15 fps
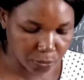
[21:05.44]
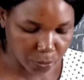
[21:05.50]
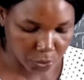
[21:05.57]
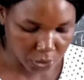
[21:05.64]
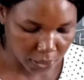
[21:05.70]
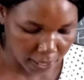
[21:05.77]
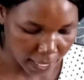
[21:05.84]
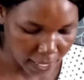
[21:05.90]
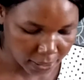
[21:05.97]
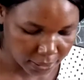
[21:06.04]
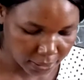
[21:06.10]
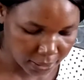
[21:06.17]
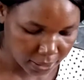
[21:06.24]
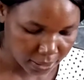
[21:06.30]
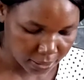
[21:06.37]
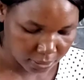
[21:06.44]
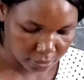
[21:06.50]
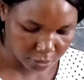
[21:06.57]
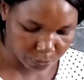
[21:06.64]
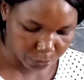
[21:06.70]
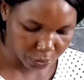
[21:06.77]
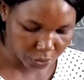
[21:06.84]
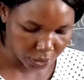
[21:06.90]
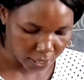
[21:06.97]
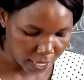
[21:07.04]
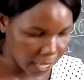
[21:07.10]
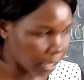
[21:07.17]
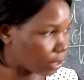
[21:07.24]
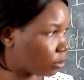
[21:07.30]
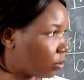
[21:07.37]
spotlight
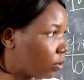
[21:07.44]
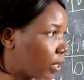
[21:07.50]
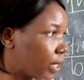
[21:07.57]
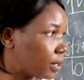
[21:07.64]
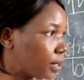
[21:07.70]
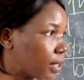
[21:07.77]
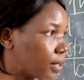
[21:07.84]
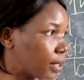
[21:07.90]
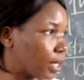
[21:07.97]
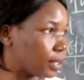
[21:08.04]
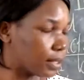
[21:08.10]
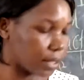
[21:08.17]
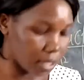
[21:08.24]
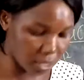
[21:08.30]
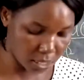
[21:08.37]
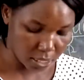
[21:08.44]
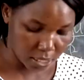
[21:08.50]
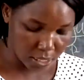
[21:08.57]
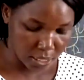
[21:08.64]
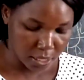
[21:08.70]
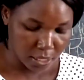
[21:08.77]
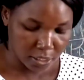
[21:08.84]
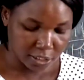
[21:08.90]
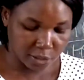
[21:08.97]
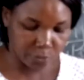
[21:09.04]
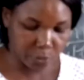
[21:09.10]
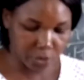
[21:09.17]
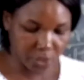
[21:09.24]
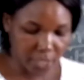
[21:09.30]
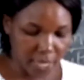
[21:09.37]
on exercise E.
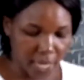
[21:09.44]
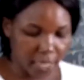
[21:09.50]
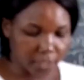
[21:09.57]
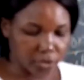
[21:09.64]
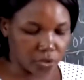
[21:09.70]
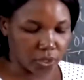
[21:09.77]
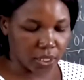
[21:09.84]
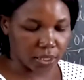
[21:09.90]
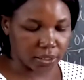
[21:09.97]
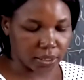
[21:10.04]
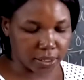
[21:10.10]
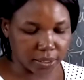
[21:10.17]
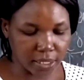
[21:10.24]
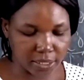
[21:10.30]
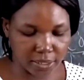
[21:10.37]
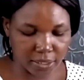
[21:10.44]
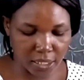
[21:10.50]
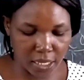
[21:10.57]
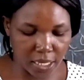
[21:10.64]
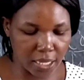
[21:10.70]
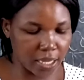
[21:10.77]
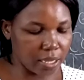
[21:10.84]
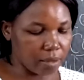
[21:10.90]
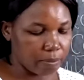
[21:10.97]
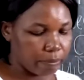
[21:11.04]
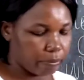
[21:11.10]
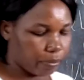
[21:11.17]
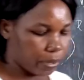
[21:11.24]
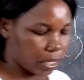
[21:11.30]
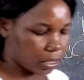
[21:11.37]
Spotlight on exercise
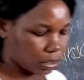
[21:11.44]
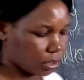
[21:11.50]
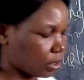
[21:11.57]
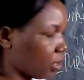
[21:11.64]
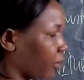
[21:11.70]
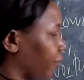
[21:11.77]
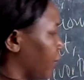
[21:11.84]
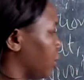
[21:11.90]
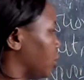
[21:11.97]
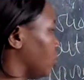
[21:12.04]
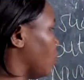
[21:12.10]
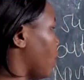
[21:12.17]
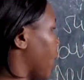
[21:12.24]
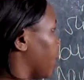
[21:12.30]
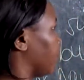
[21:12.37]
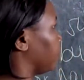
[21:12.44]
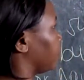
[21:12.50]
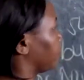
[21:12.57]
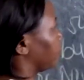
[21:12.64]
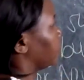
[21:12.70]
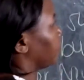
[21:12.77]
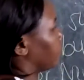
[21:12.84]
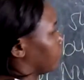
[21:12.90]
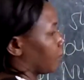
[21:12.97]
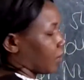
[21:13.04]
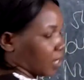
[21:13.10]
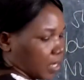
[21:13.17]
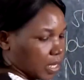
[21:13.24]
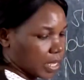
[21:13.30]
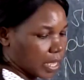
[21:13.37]
E, page 71.
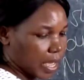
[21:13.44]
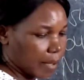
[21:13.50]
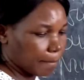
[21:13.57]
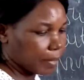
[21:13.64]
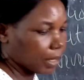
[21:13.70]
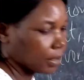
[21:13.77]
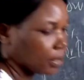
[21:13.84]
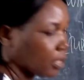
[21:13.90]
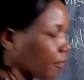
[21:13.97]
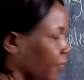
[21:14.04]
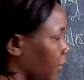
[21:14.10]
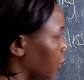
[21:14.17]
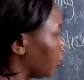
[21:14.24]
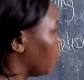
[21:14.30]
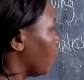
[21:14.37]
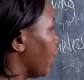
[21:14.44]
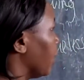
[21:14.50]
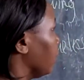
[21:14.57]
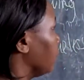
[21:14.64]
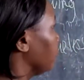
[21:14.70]
Here, page 71.